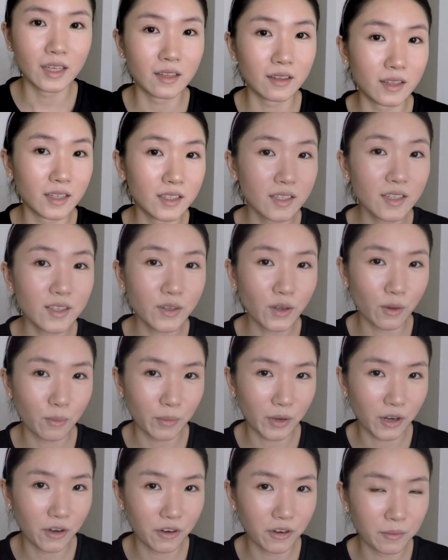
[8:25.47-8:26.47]
This is
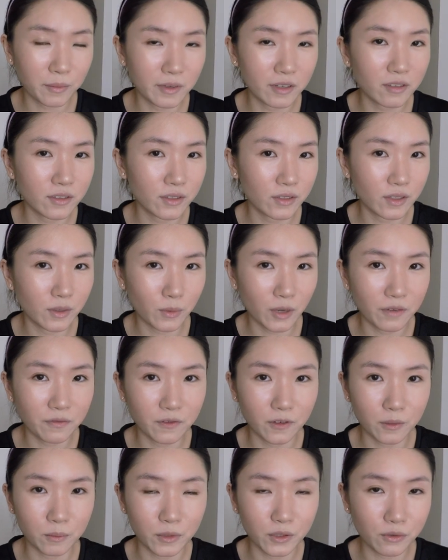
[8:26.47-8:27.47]
comparable to the one
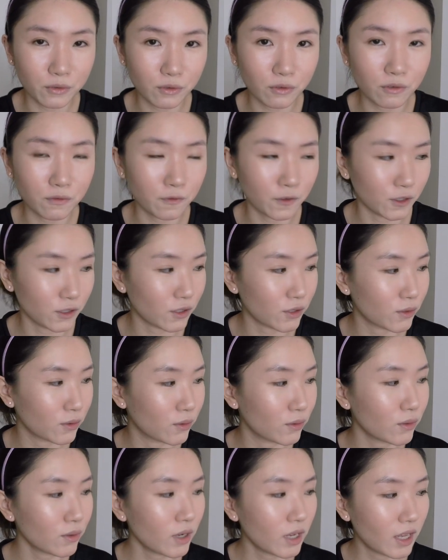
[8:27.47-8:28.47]
from Too Cool for
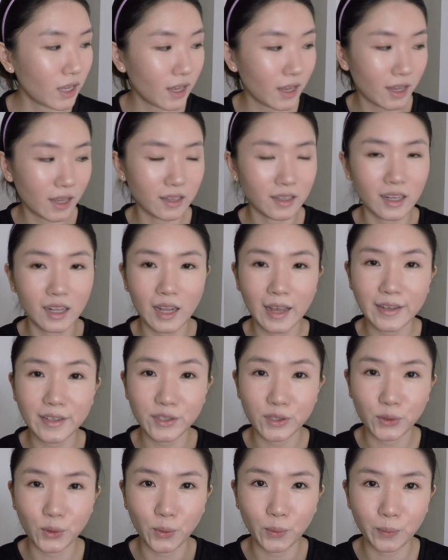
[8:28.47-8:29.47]
School, and the
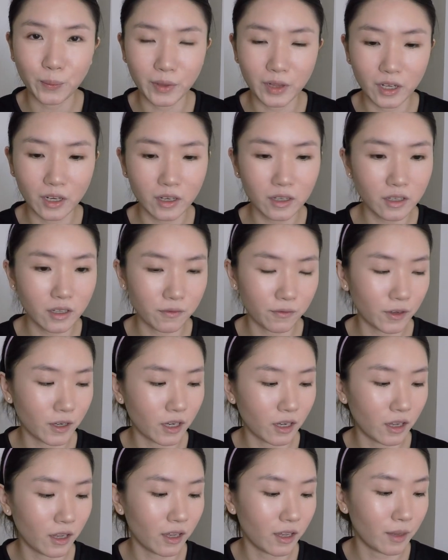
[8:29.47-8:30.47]
lines don't blur if you
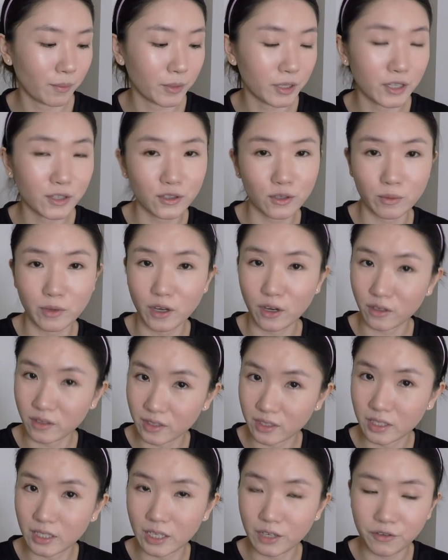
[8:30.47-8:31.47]
are happening to be
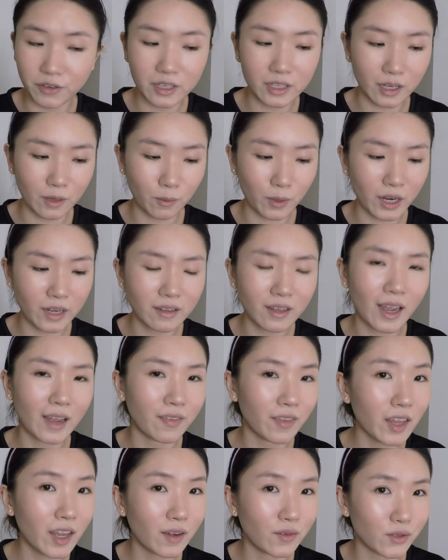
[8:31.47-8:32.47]
considering that one. I
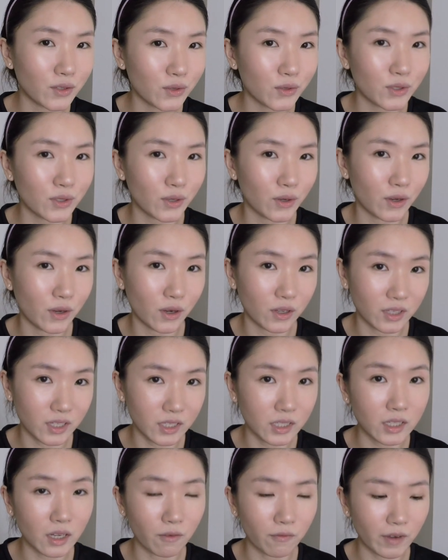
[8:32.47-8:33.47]
think I also saw it on the
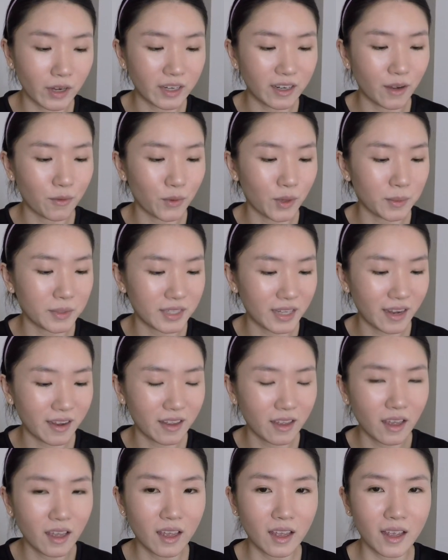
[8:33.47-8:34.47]
Stylevana website,
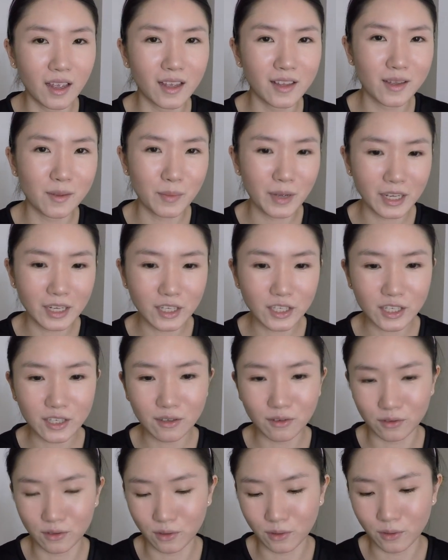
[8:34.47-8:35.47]
and the
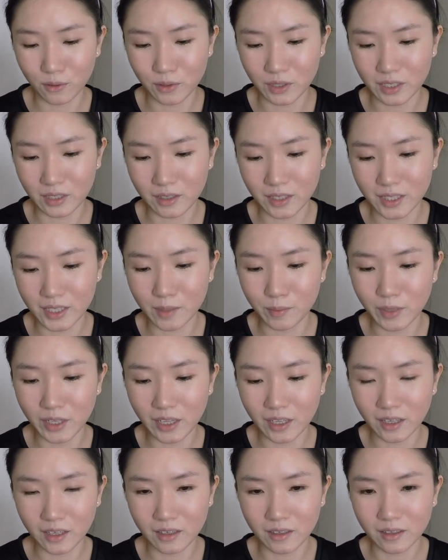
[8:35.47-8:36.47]
packaging also looks
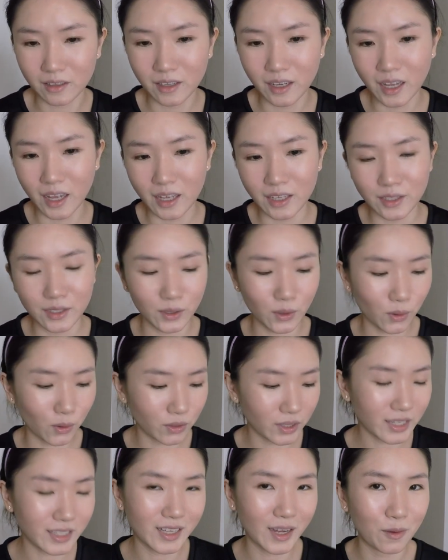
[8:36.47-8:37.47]
similar. So
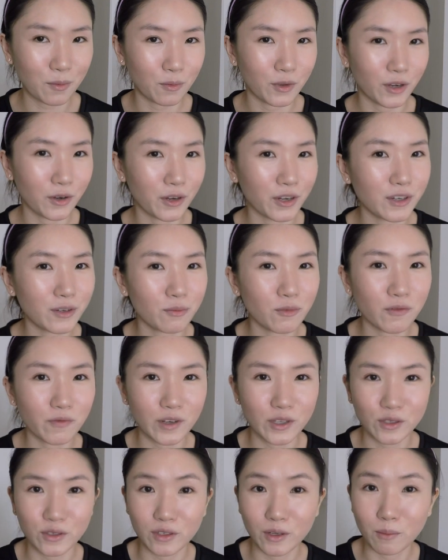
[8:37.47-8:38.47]
next up, we are going to move
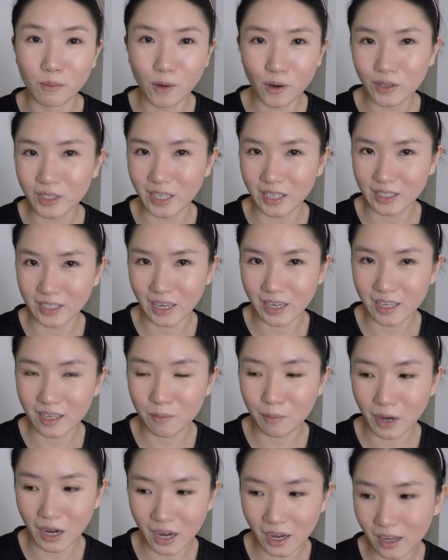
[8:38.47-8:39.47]
on to the most
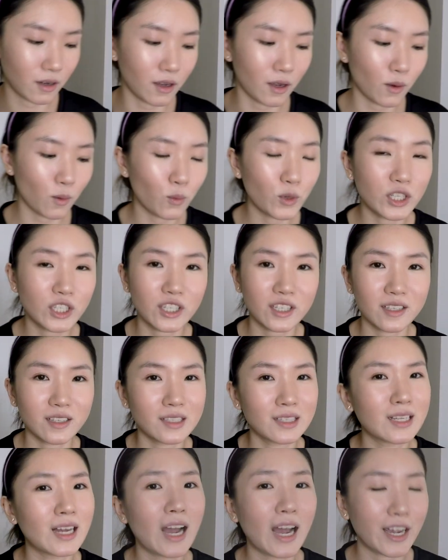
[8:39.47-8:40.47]
exciting part, which
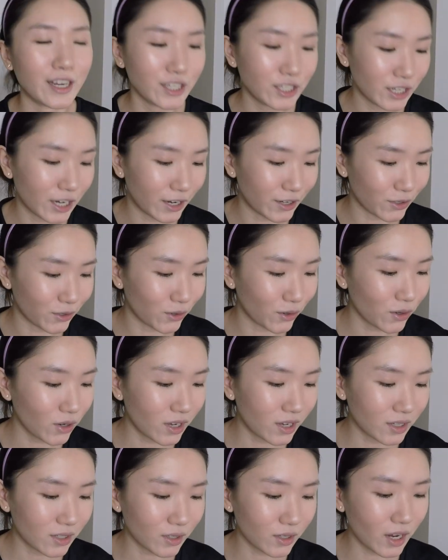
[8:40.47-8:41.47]
is the eyeshadow.
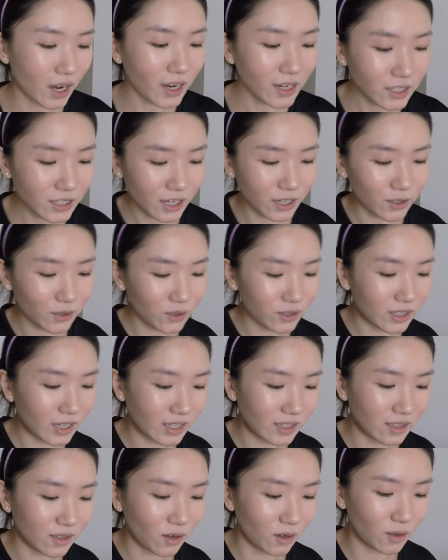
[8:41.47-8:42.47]
So the eyeshadow
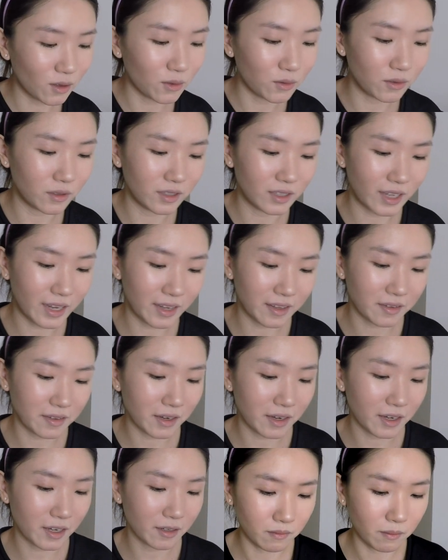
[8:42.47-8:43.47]
does not look that
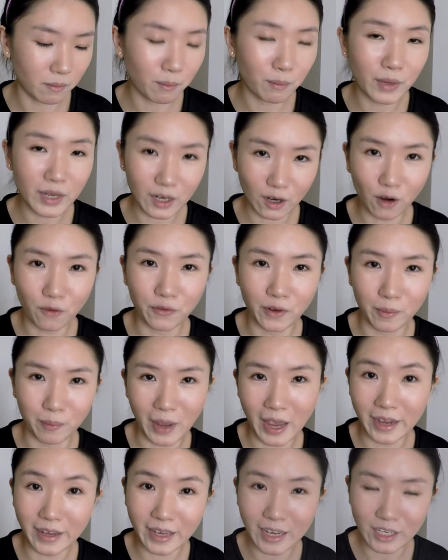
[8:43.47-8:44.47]
big of a
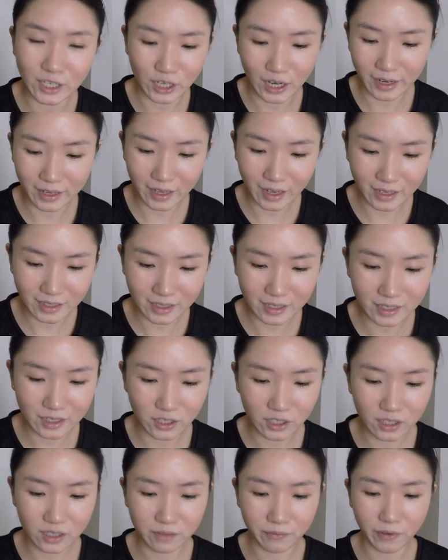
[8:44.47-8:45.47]
package, I guess.
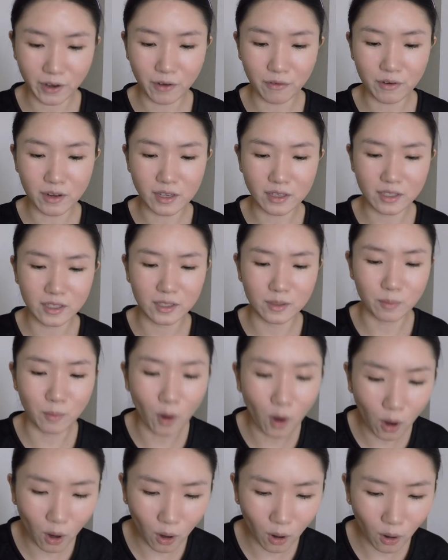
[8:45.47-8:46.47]
It's just very
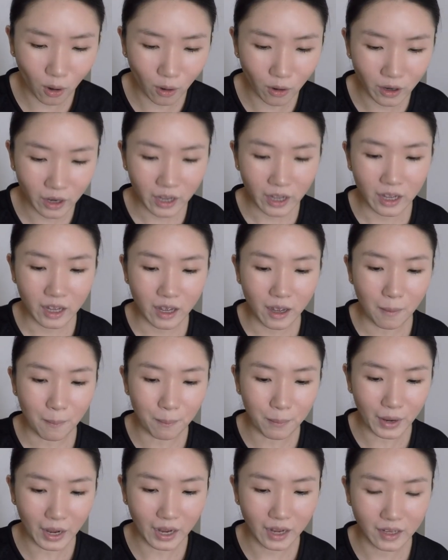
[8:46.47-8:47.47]
small,
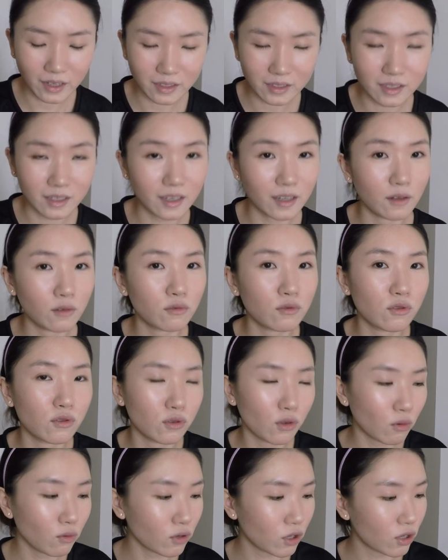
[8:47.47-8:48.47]
but it looks
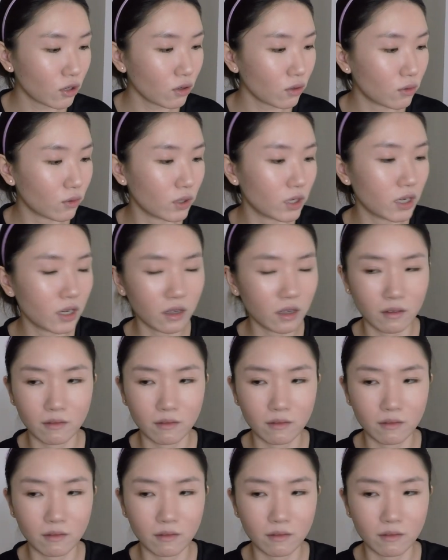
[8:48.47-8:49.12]
so cute.